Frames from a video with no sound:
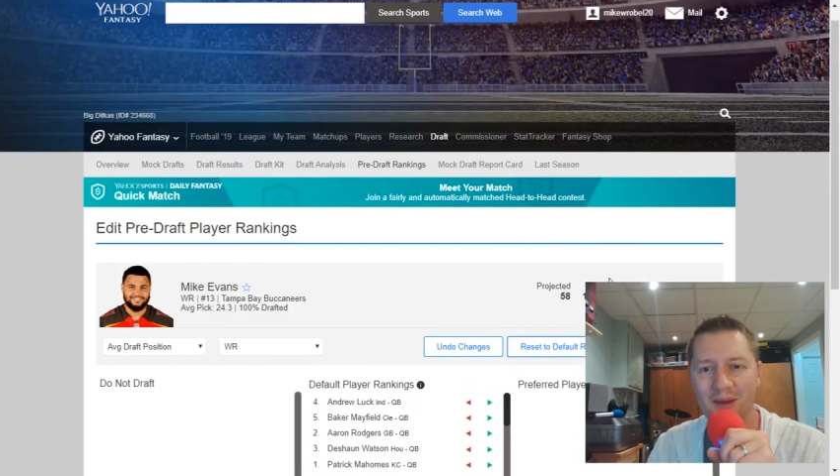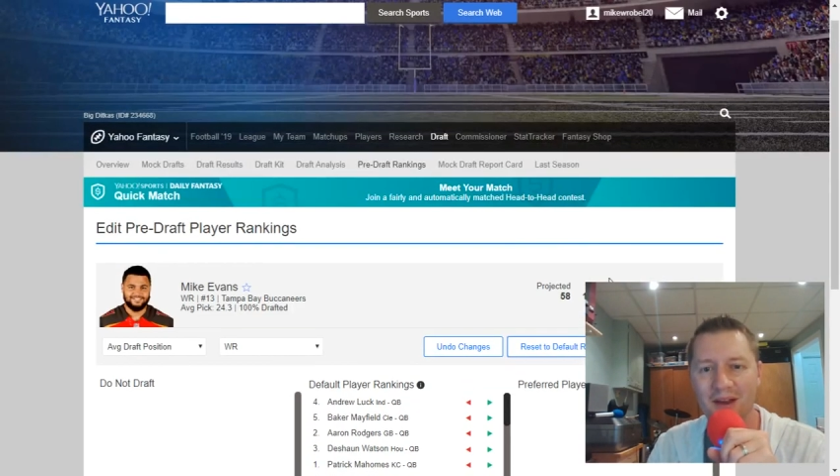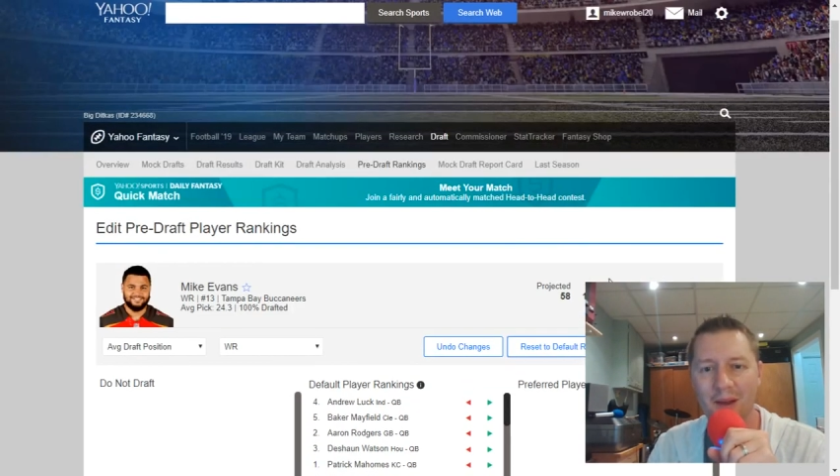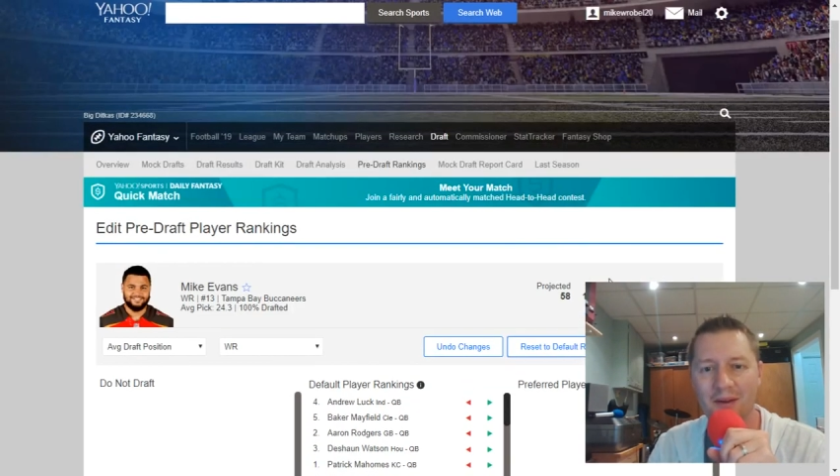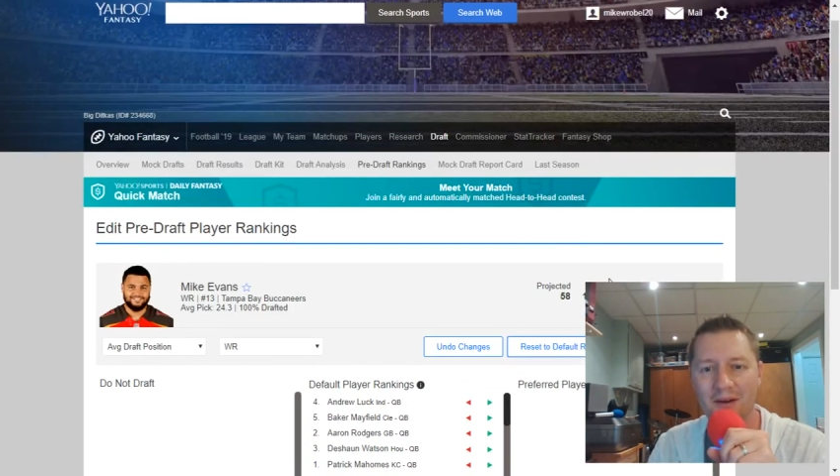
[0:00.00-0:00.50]

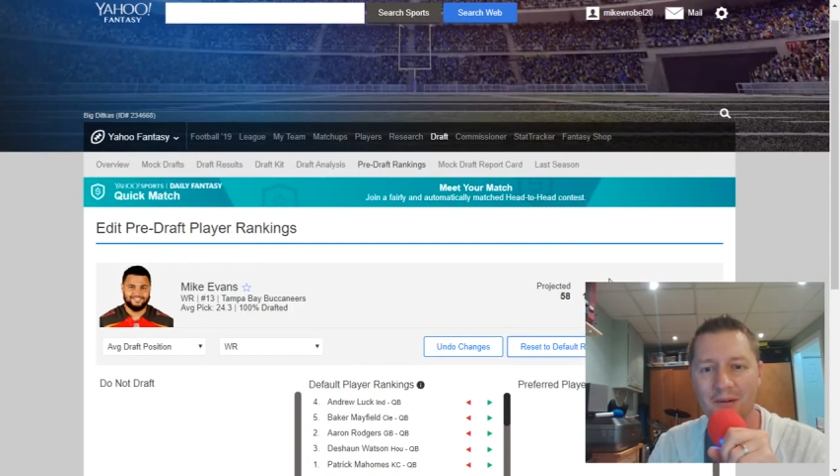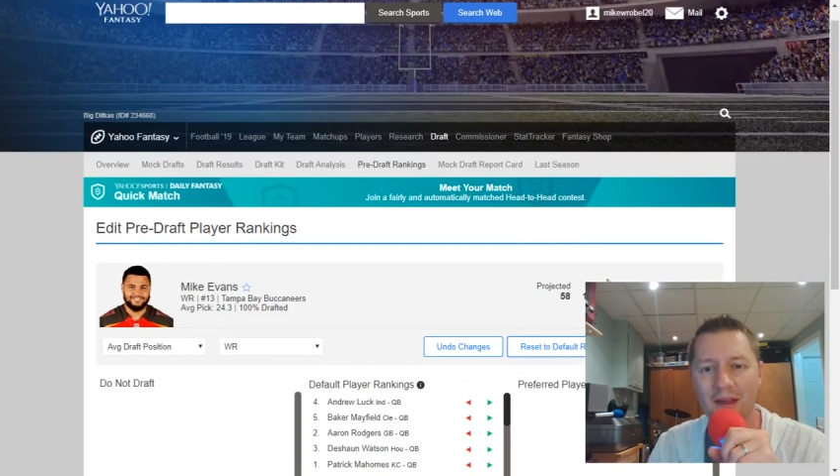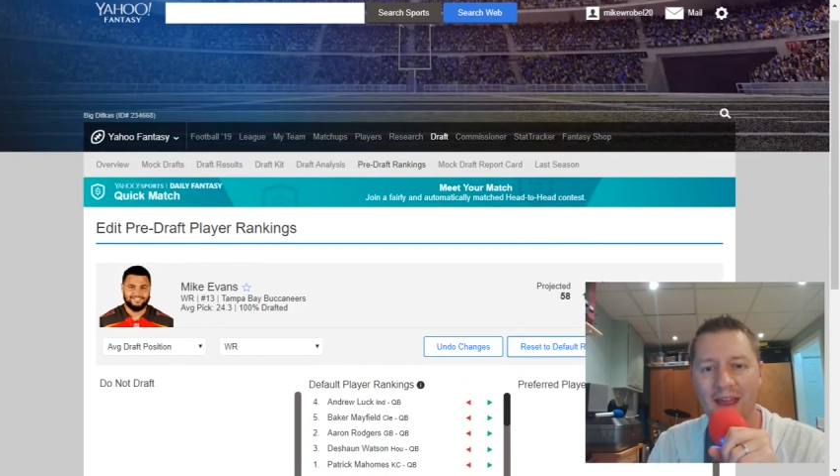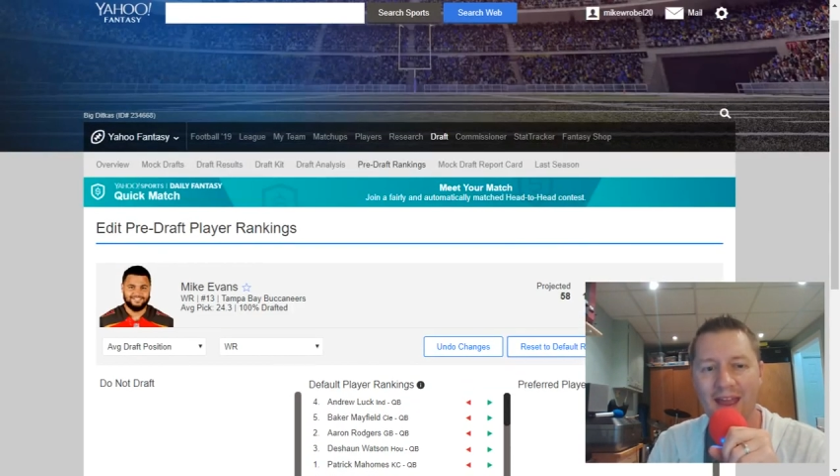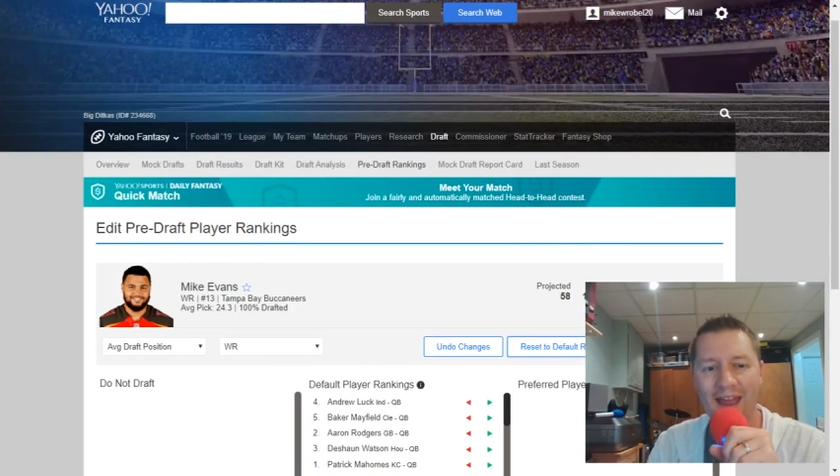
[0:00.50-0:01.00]
mine up here.
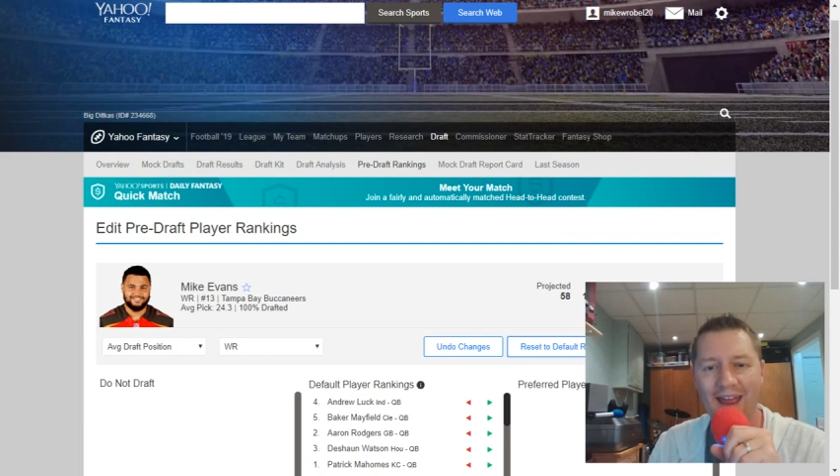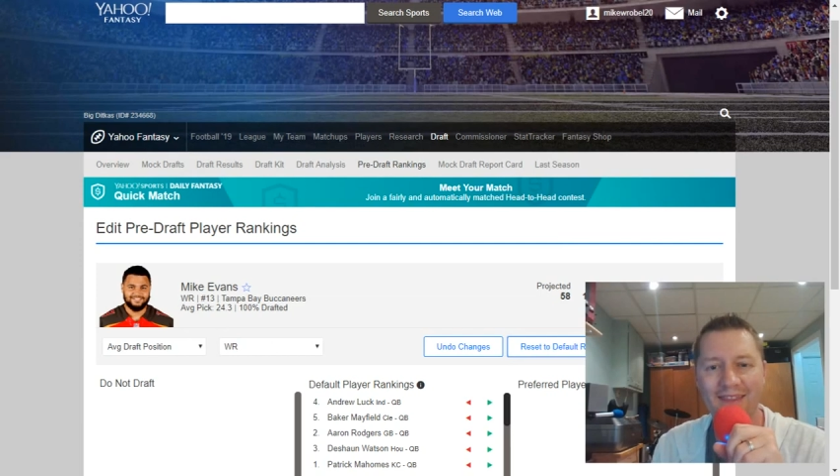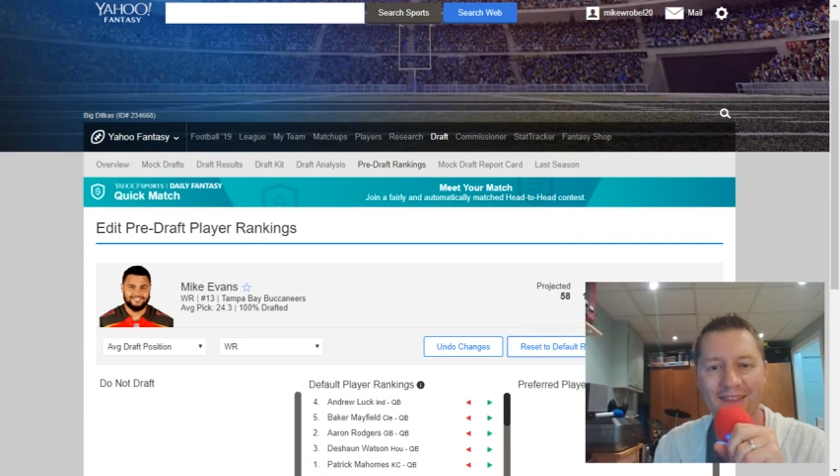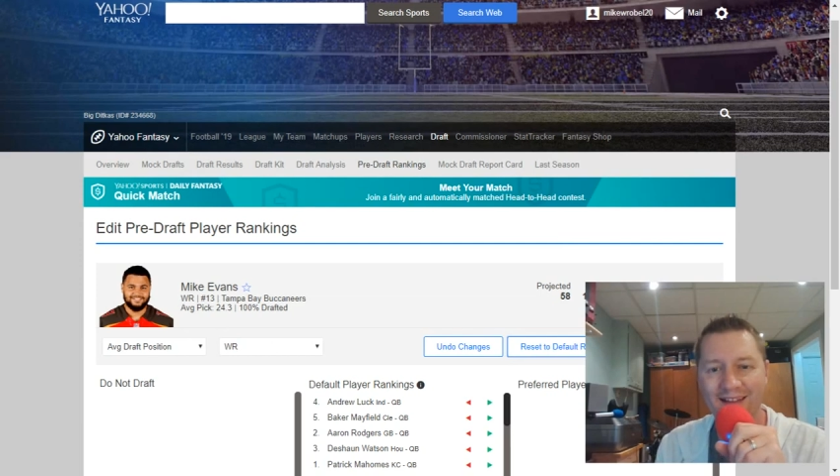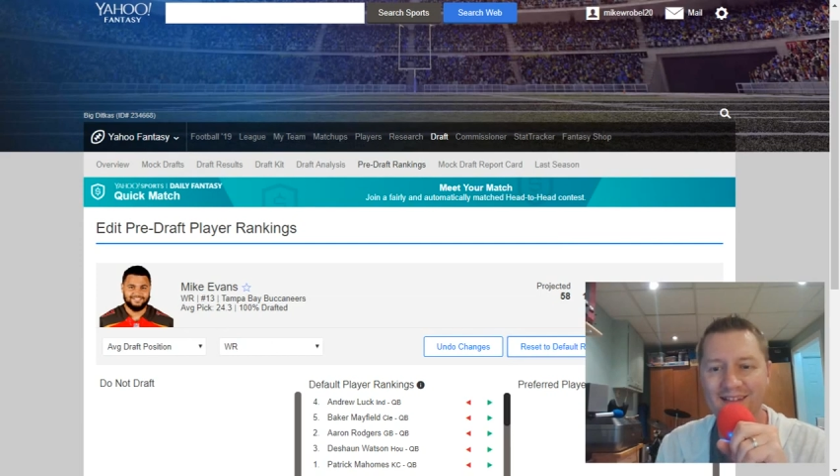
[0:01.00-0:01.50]

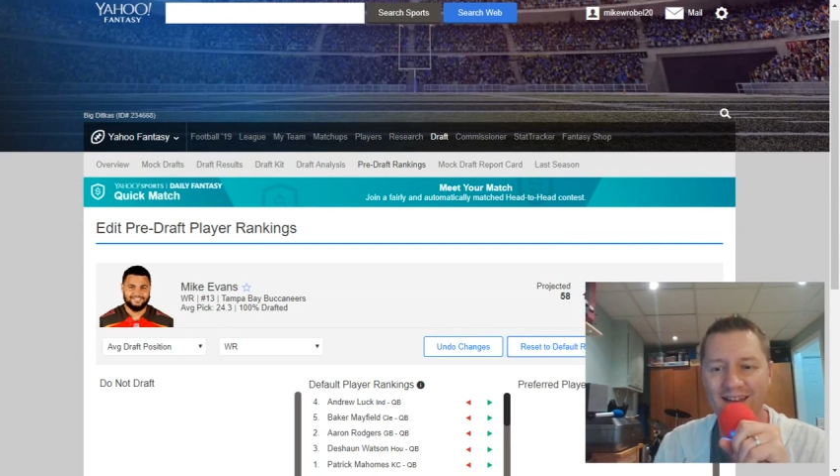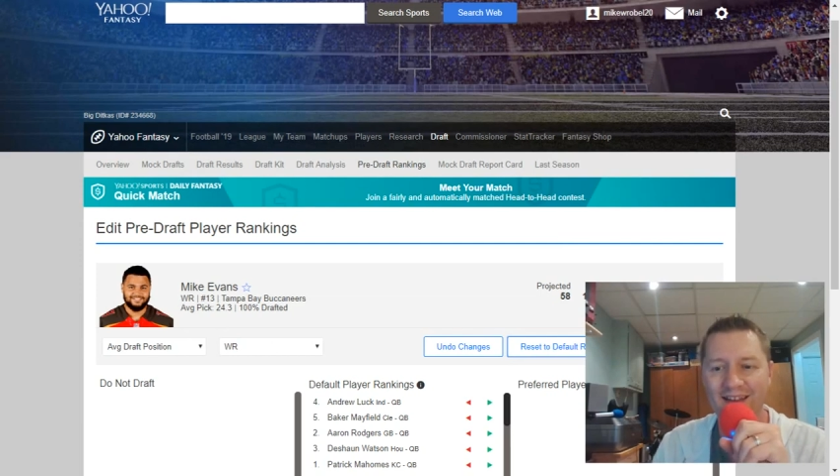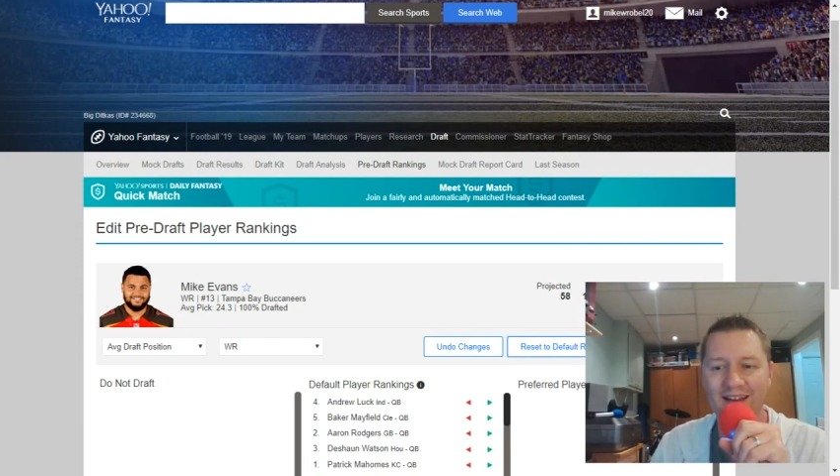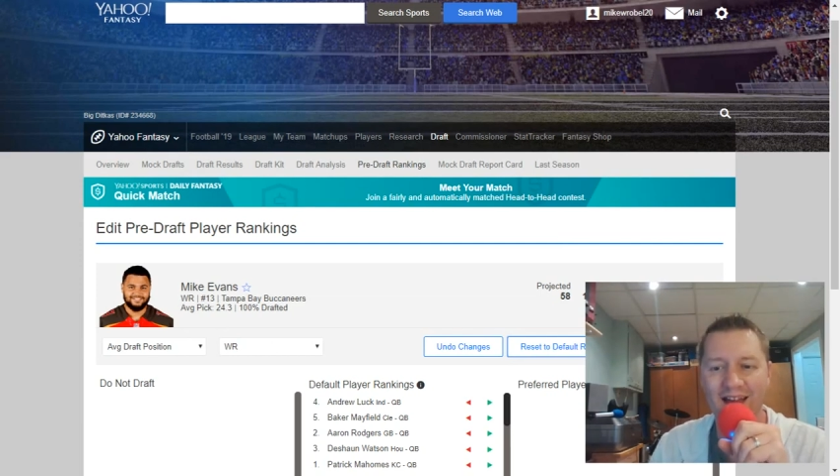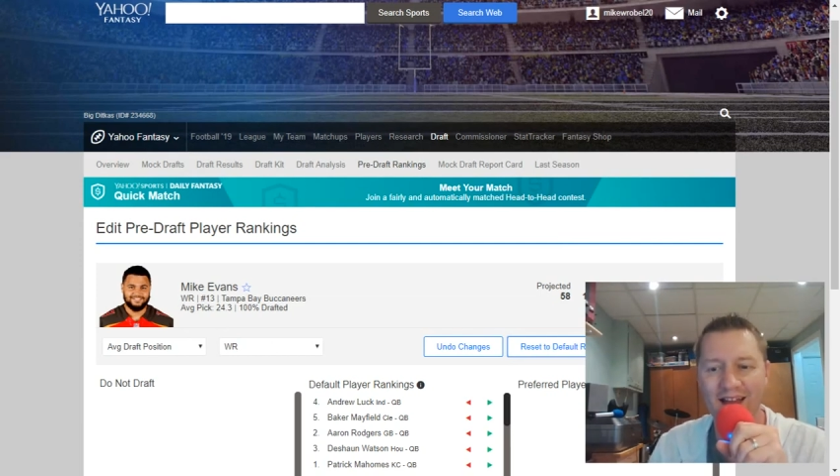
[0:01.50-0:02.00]
And that's it.